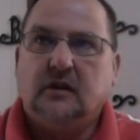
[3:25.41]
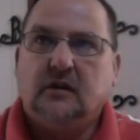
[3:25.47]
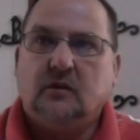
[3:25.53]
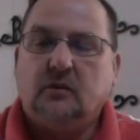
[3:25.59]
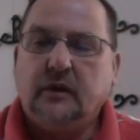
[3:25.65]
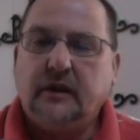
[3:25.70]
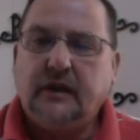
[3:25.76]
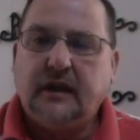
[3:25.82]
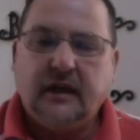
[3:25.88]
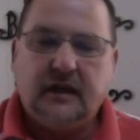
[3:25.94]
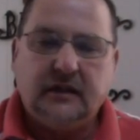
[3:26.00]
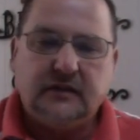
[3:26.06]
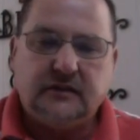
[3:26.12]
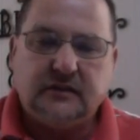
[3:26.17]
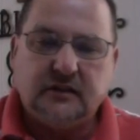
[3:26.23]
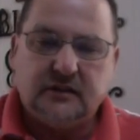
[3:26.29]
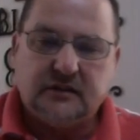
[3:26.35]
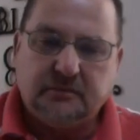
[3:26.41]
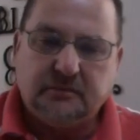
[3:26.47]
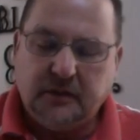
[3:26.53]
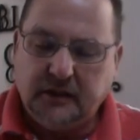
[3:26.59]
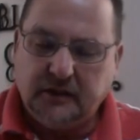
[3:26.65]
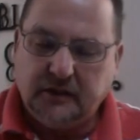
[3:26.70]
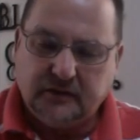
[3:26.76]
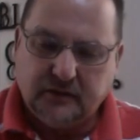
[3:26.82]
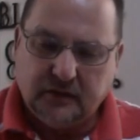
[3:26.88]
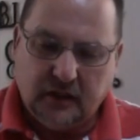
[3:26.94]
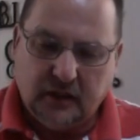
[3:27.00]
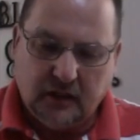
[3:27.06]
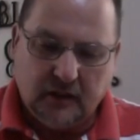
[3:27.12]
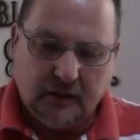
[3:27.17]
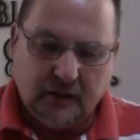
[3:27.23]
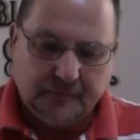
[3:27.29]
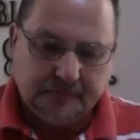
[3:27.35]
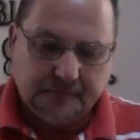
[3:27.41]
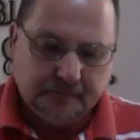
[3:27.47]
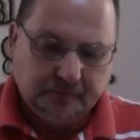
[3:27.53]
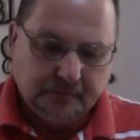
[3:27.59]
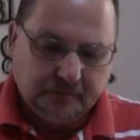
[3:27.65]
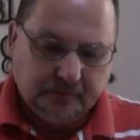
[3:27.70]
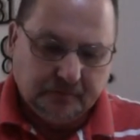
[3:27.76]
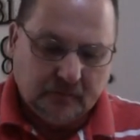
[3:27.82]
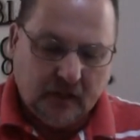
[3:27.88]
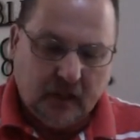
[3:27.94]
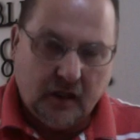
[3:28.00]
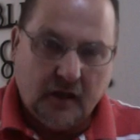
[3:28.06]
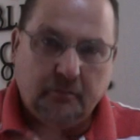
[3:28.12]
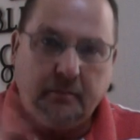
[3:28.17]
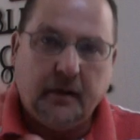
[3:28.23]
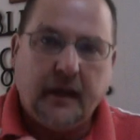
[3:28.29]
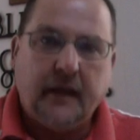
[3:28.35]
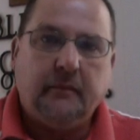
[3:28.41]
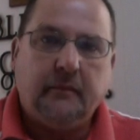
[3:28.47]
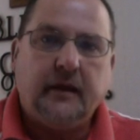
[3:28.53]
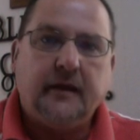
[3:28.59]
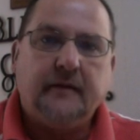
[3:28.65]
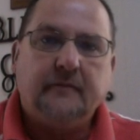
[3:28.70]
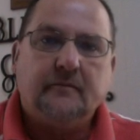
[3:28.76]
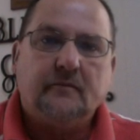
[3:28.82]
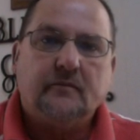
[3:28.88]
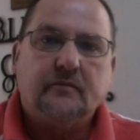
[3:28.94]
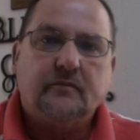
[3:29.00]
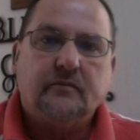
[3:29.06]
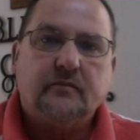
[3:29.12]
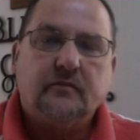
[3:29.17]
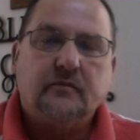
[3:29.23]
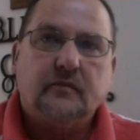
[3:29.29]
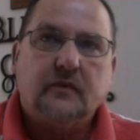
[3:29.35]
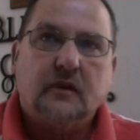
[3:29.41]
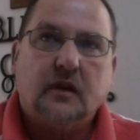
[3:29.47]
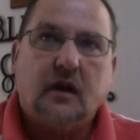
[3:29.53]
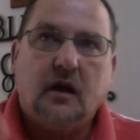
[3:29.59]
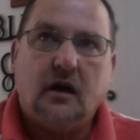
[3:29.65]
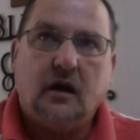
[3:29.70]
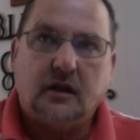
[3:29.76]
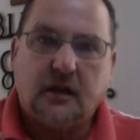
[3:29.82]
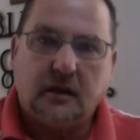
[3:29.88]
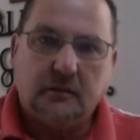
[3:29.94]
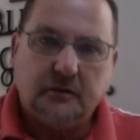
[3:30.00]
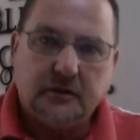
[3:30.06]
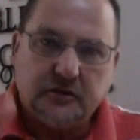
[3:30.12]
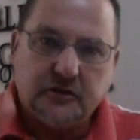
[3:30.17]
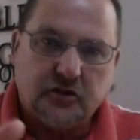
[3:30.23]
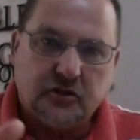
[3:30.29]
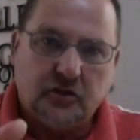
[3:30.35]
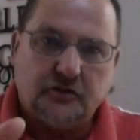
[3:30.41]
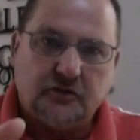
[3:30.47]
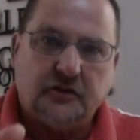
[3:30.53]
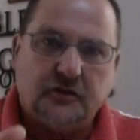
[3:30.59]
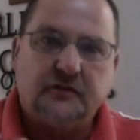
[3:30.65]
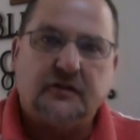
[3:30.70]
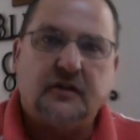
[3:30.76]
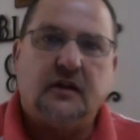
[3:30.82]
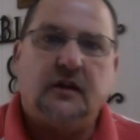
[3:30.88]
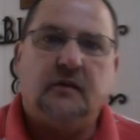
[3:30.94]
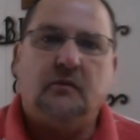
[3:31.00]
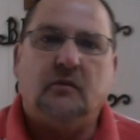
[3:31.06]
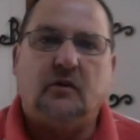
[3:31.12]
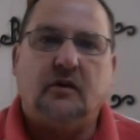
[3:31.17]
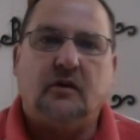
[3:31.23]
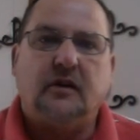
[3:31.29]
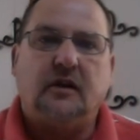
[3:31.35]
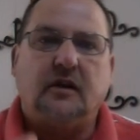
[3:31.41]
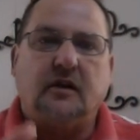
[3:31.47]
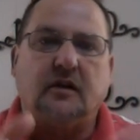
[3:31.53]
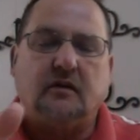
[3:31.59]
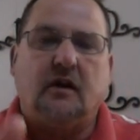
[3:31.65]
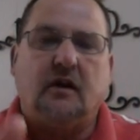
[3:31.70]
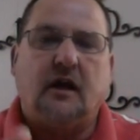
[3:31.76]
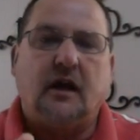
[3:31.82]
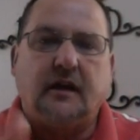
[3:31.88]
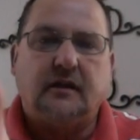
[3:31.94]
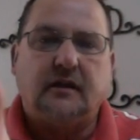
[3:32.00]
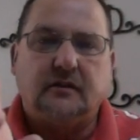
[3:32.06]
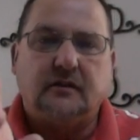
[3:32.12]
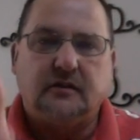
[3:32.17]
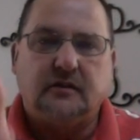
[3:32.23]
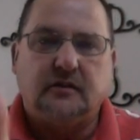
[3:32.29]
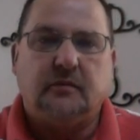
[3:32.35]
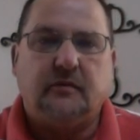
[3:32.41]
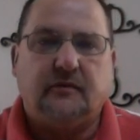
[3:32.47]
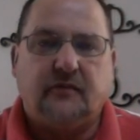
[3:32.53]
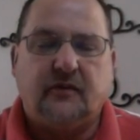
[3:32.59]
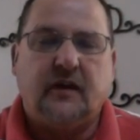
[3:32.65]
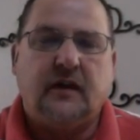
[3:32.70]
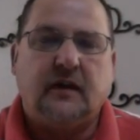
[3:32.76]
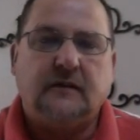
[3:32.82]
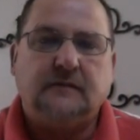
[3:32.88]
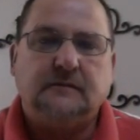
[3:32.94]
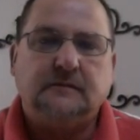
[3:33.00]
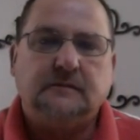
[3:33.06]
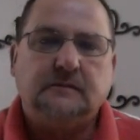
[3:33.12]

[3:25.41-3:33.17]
We can't just be a baby coming to church on Sunday morning and crying to be fed,